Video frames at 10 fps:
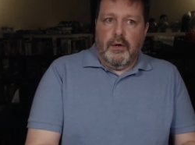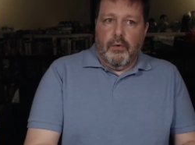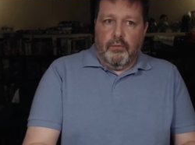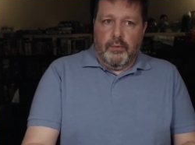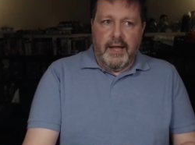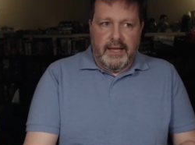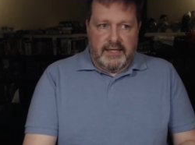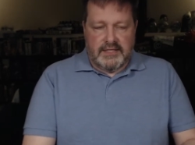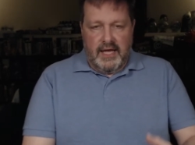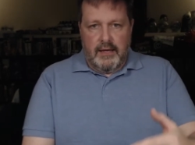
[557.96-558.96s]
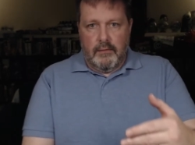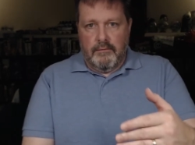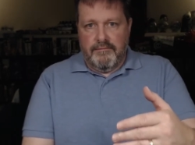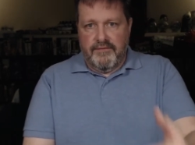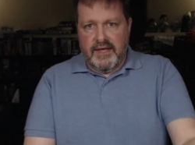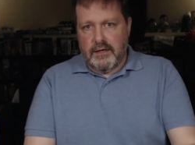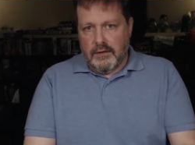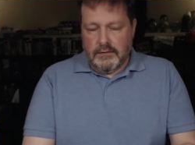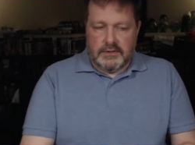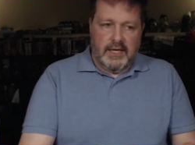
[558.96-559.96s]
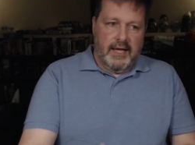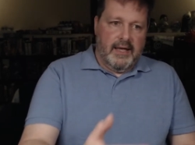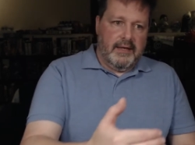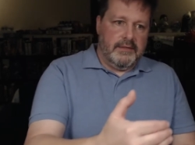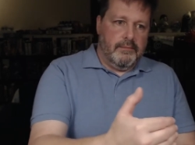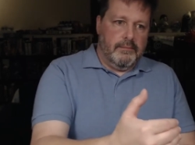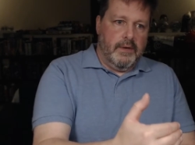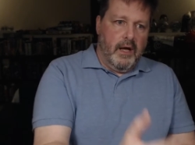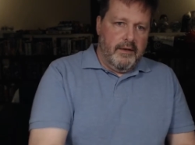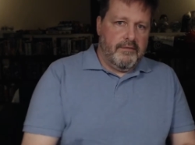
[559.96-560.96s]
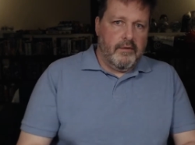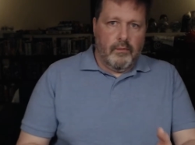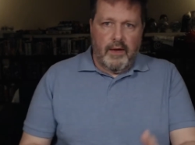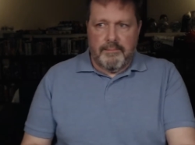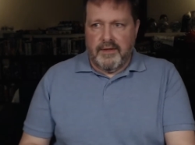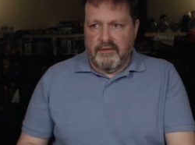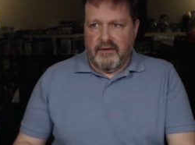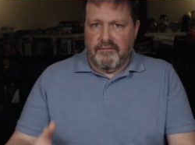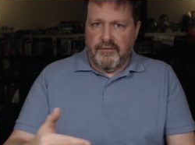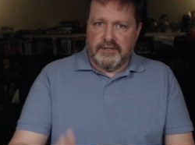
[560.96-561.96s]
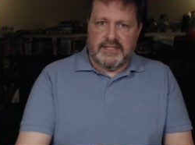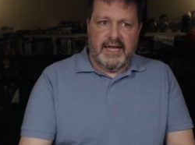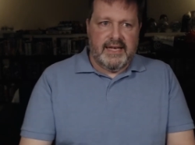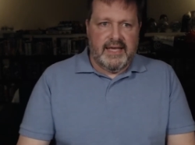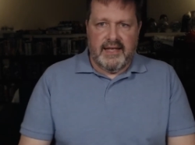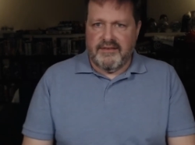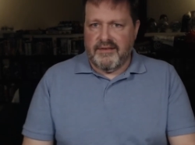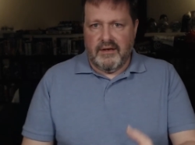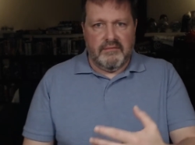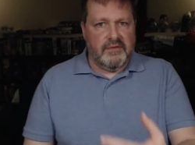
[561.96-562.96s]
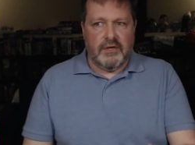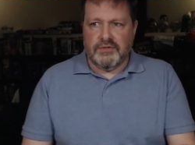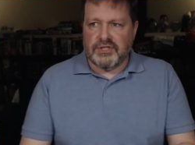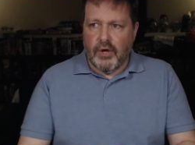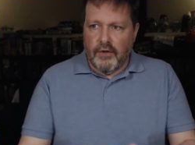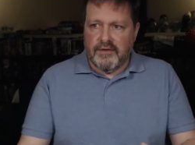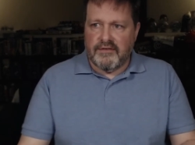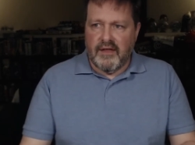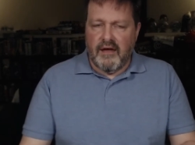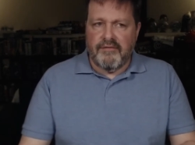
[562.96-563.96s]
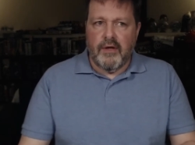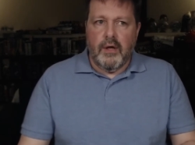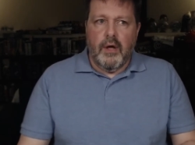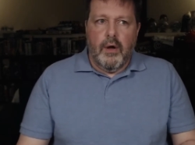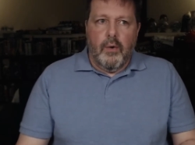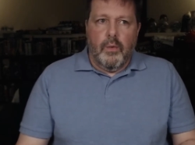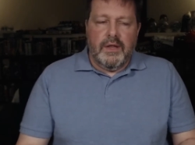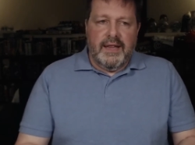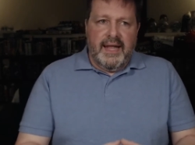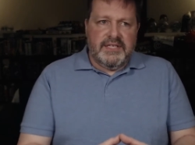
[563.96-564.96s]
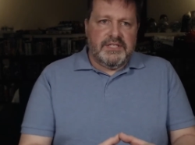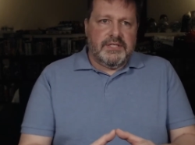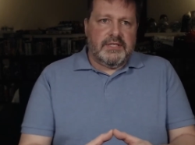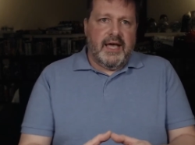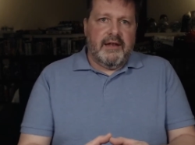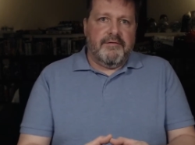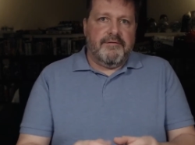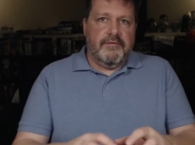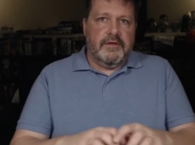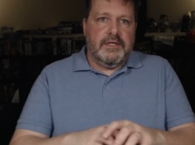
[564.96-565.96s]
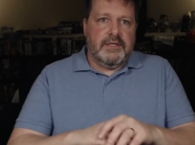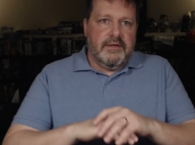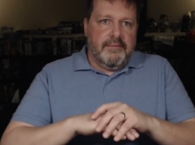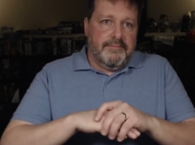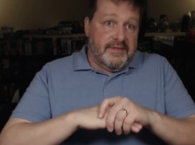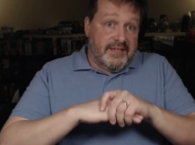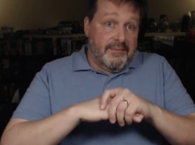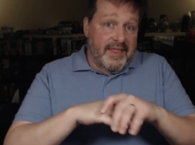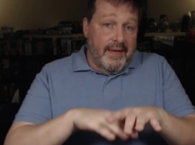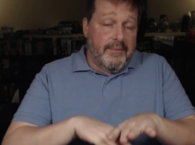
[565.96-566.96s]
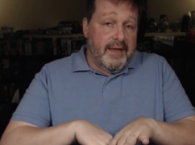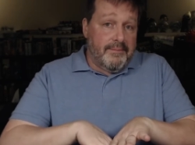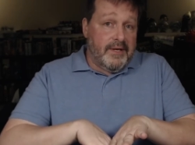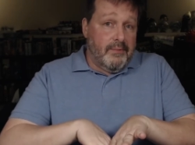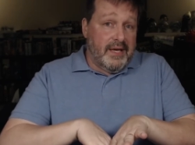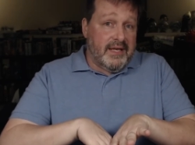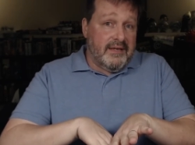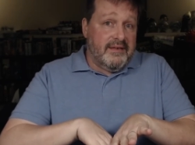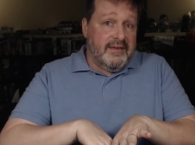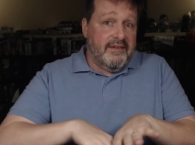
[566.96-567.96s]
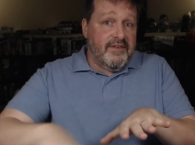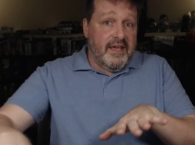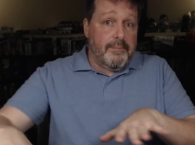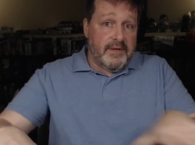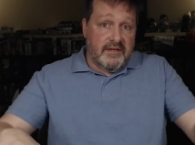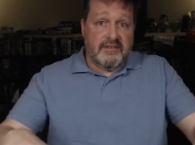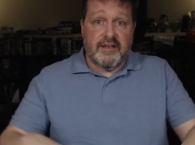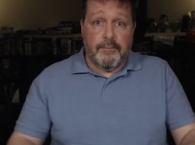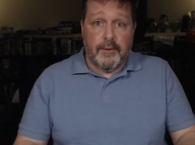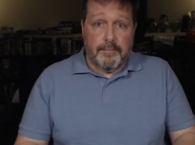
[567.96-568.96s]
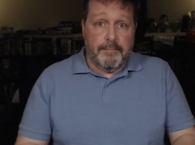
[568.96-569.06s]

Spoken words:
relics and vehicles and guns and weapons and first aid kits and just all this stuff, well, let's just kind of, some of that maybe we can divvy up into separate